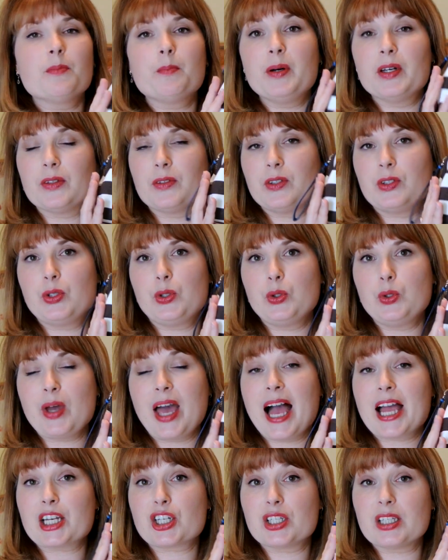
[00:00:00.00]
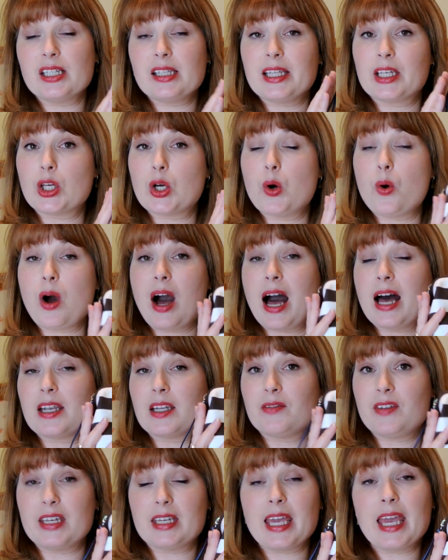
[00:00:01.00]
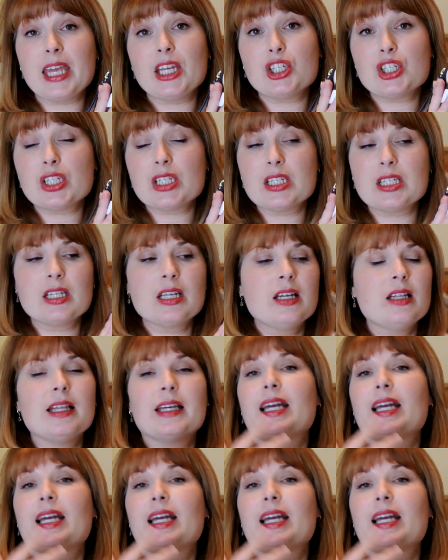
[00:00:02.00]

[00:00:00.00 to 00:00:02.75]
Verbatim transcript: But to actually like go on a vacation,